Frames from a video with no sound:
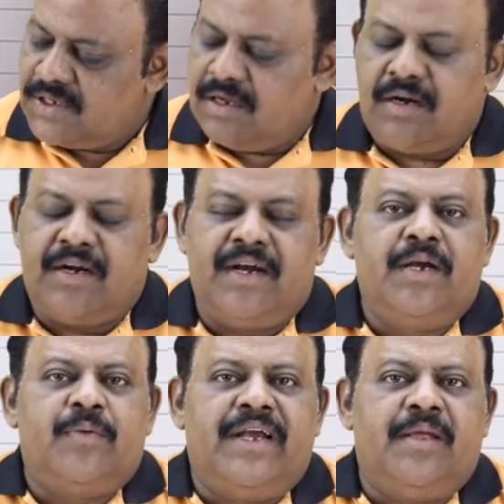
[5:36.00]

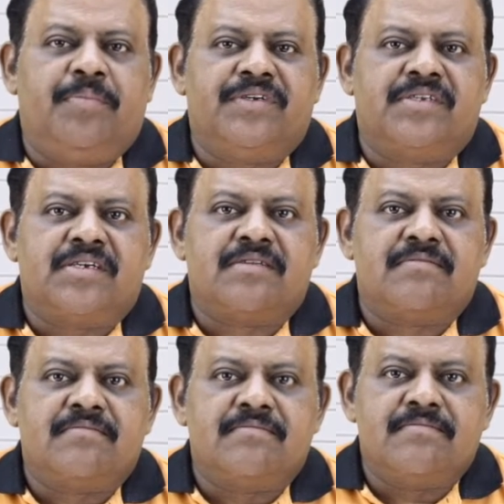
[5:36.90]
120%.
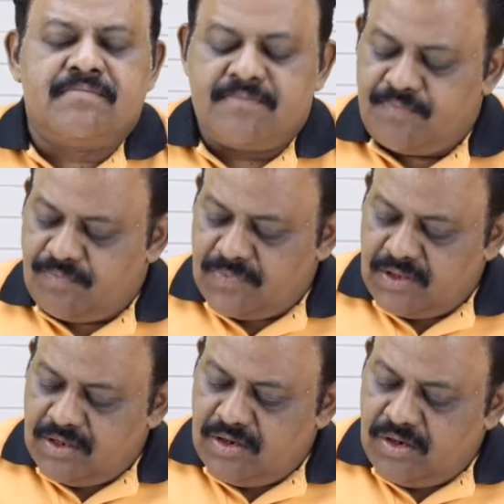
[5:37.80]

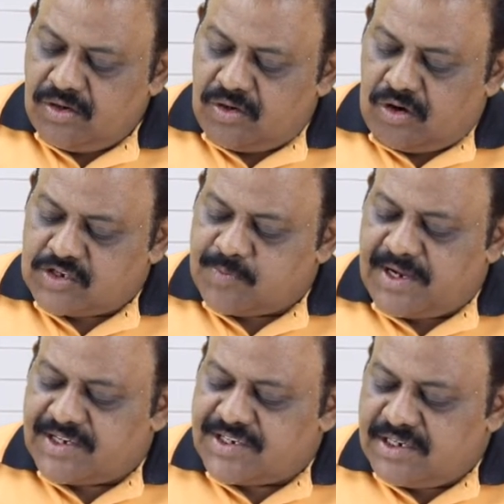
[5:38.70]
Gross
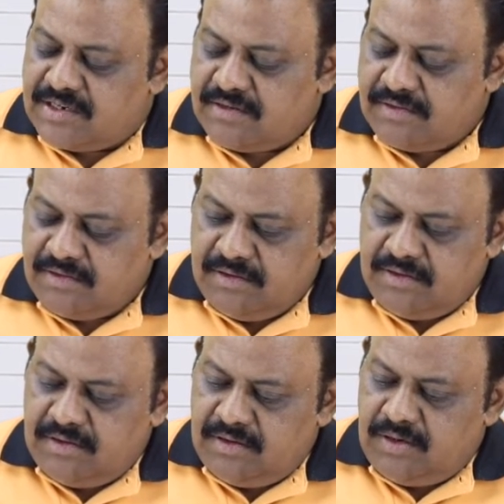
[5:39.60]
margin
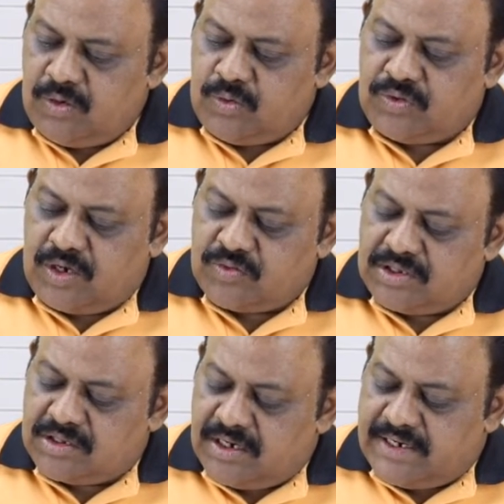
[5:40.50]

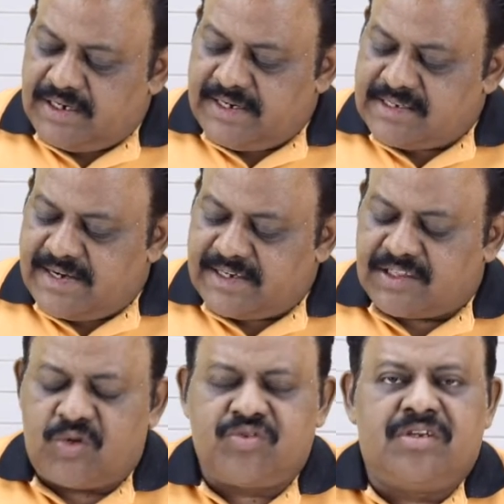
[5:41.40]
2013 it is
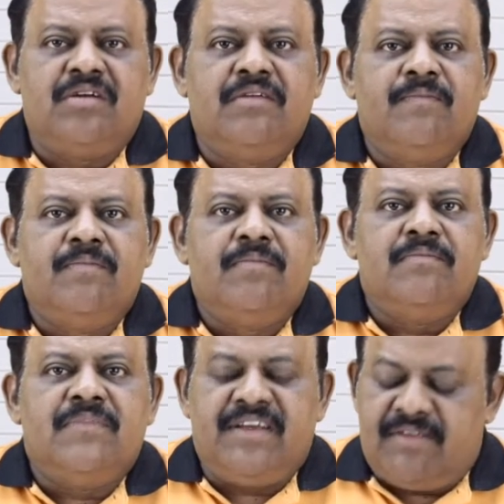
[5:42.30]
8,000
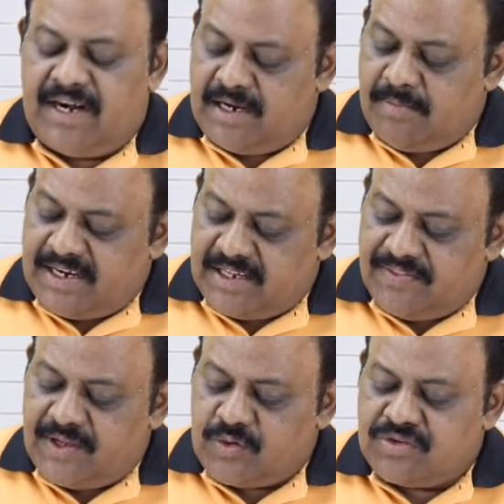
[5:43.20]
divided by
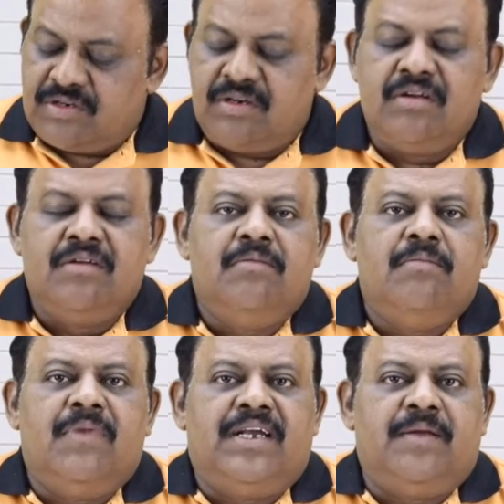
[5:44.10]
10,000
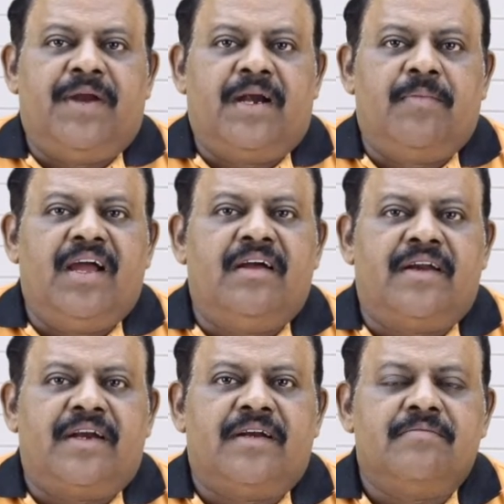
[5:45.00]
multiplied by
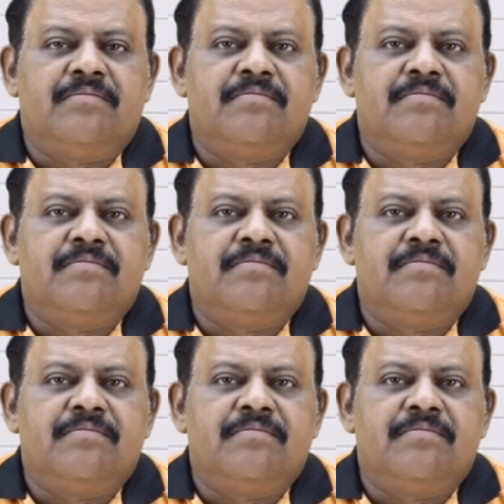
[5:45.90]
100.